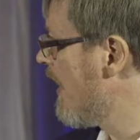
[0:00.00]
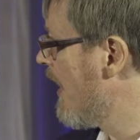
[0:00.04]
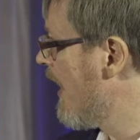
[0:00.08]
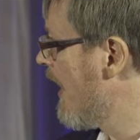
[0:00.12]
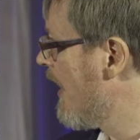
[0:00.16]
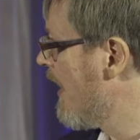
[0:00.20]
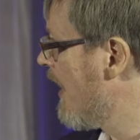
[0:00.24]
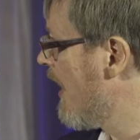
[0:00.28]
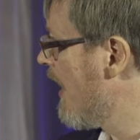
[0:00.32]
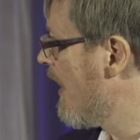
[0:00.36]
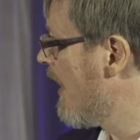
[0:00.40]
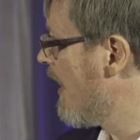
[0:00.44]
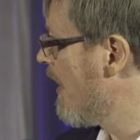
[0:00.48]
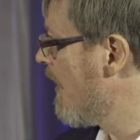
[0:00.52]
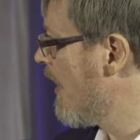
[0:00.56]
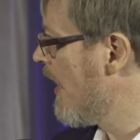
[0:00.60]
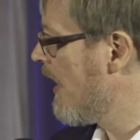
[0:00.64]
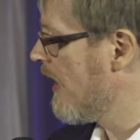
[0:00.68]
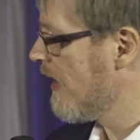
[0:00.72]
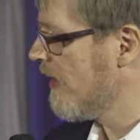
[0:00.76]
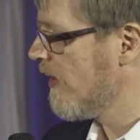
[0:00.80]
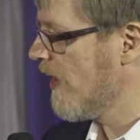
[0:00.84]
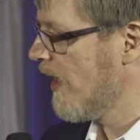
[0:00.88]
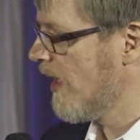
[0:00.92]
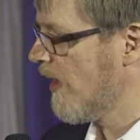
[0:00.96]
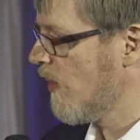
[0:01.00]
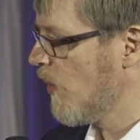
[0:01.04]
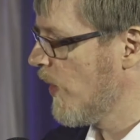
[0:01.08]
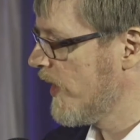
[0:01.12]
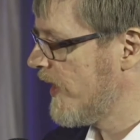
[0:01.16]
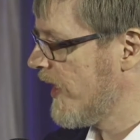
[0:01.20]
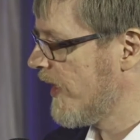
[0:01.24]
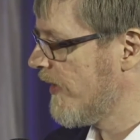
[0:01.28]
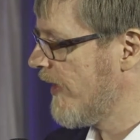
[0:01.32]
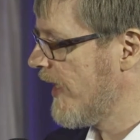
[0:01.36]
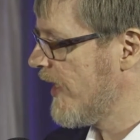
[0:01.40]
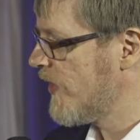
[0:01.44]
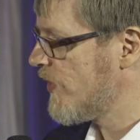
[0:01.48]
and
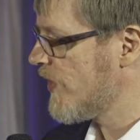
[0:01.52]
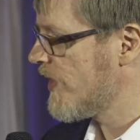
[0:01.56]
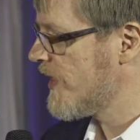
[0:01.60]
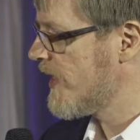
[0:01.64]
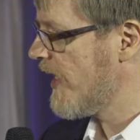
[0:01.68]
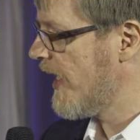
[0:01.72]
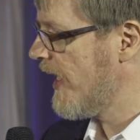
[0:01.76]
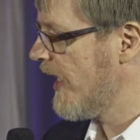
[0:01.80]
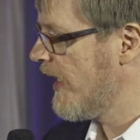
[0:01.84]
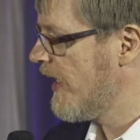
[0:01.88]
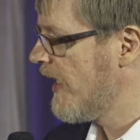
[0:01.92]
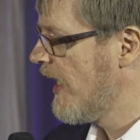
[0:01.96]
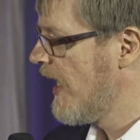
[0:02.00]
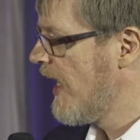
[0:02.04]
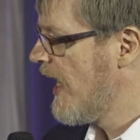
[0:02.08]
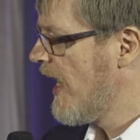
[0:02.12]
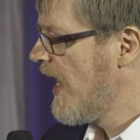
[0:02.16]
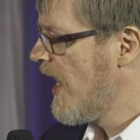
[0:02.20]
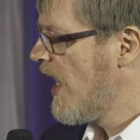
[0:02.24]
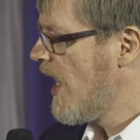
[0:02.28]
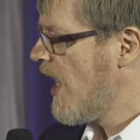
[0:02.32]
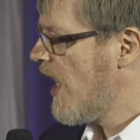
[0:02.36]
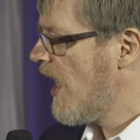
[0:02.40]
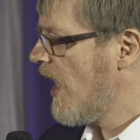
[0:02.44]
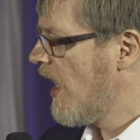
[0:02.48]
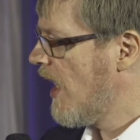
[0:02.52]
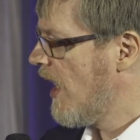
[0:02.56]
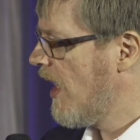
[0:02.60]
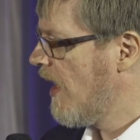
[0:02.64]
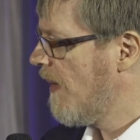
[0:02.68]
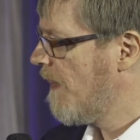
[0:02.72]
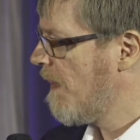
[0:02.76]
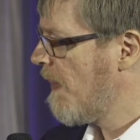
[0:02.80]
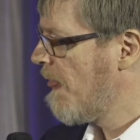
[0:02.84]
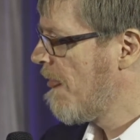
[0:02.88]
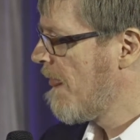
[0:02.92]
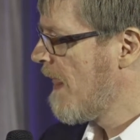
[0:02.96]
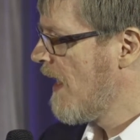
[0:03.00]
what they're interested in.
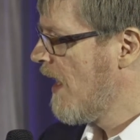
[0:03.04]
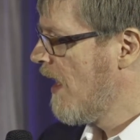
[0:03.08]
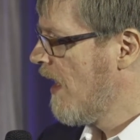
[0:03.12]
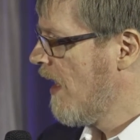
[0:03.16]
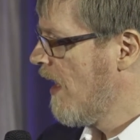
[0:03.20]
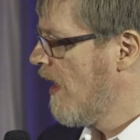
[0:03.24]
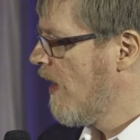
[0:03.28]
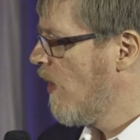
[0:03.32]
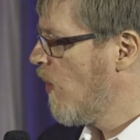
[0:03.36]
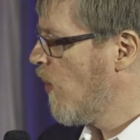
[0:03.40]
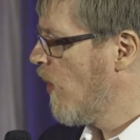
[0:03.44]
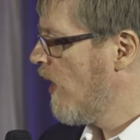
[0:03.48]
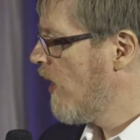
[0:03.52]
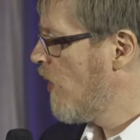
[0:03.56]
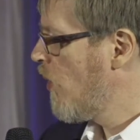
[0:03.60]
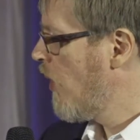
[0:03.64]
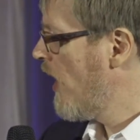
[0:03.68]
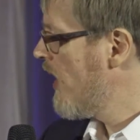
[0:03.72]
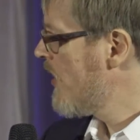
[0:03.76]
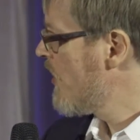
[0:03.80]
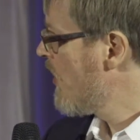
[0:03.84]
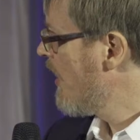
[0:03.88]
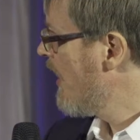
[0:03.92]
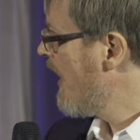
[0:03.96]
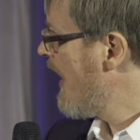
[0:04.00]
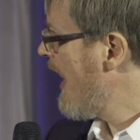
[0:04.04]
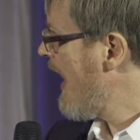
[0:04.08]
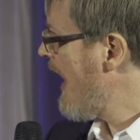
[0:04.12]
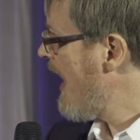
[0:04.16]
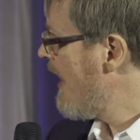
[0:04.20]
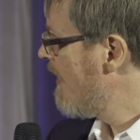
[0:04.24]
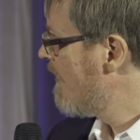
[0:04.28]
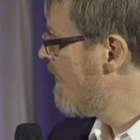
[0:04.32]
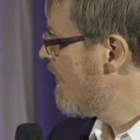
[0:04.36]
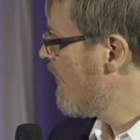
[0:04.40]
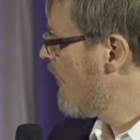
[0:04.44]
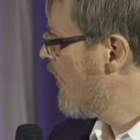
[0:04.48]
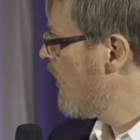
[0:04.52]
One question I
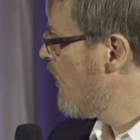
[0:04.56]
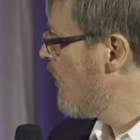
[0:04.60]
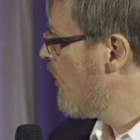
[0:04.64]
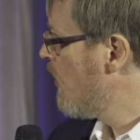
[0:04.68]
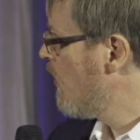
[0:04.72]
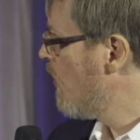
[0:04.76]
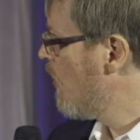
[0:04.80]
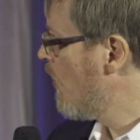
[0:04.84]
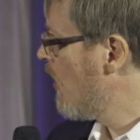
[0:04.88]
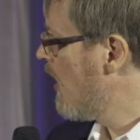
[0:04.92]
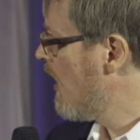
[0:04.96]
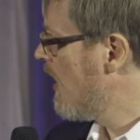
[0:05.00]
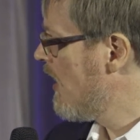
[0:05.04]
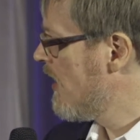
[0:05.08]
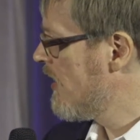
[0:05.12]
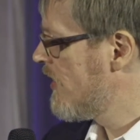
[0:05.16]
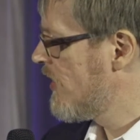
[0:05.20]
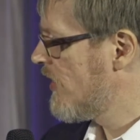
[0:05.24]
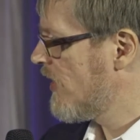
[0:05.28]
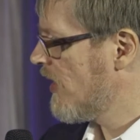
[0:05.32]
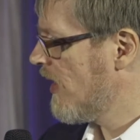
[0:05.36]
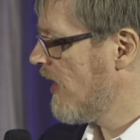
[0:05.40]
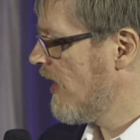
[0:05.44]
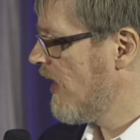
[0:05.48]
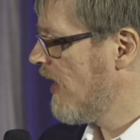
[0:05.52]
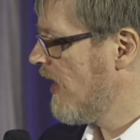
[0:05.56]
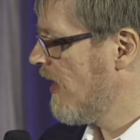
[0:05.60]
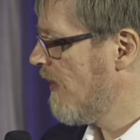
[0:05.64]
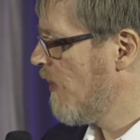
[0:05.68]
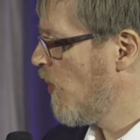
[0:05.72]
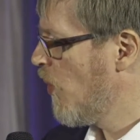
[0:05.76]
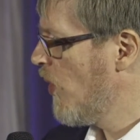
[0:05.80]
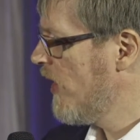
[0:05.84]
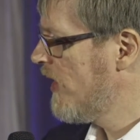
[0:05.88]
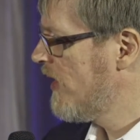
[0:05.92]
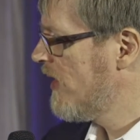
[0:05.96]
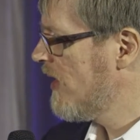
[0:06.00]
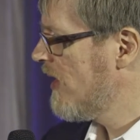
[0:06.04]
had for you was,
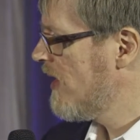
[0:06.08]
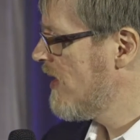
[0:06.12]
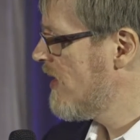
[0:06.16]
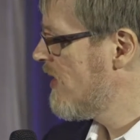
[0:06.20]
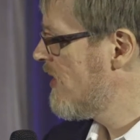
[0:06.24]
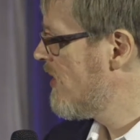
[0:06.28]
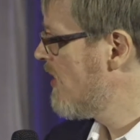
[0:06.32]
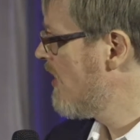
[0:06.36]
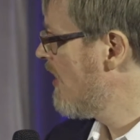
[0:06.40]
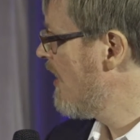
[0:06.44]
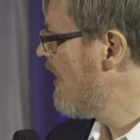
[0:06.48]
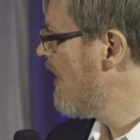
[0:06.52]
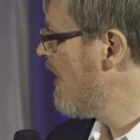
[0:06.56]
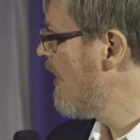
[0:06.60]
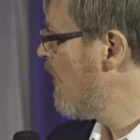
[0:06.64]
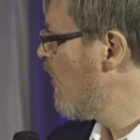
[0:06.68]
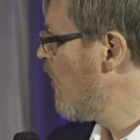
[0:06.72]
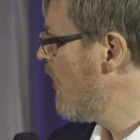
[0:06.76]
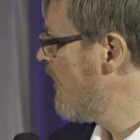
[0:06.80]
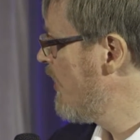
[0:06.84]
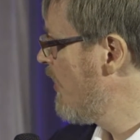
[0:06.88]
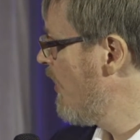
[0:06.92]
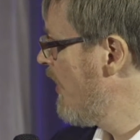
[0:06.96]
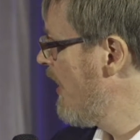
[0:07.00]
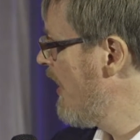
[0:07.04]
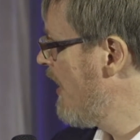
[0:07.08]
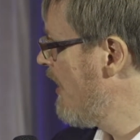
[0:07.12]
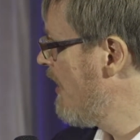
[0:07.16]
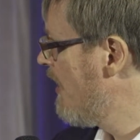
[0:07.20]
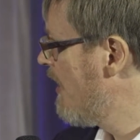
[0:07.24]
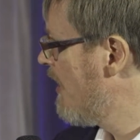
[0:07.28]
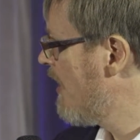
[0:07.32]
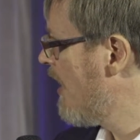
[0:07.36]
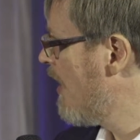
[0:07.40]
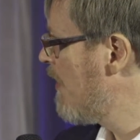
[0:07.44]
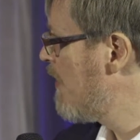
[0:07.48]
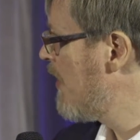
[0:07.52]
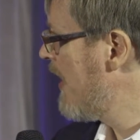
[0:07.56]
what do the
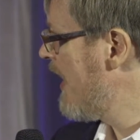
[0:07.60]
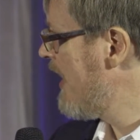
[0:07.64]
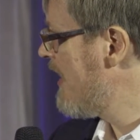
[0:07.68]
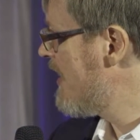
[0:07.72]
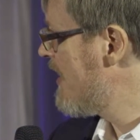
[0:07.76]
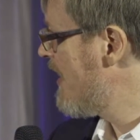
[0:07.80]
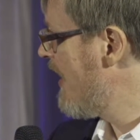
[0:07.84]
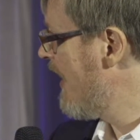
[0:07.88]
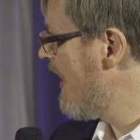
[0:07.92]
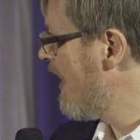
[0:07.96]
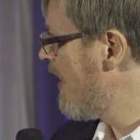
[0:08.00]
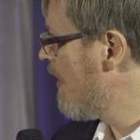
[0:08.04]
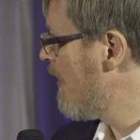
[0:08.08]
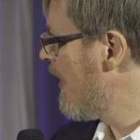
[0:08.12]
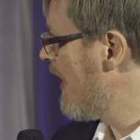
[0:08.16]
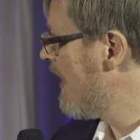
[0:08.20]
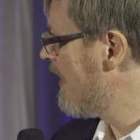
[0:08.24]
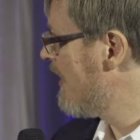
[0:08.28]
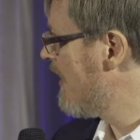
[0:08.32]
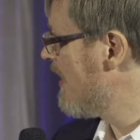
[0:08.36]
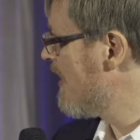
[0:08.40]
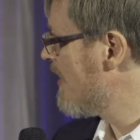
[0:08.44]
companies think about